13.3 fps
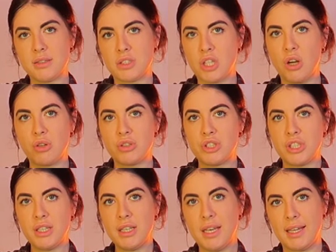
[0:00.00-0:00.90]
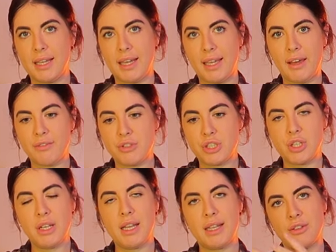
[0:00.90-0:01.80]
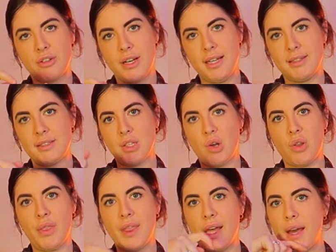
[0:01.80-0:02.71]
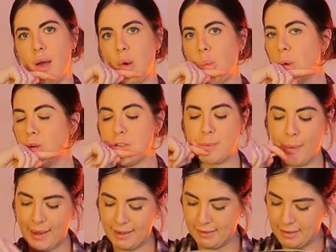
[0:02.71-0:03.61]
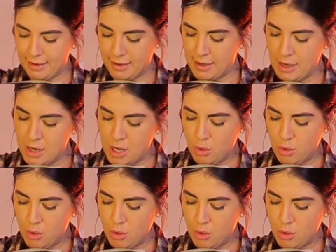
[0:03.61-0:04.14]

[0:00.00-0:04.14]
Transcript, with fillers: tug to it like a give to it like there is on the wash bag there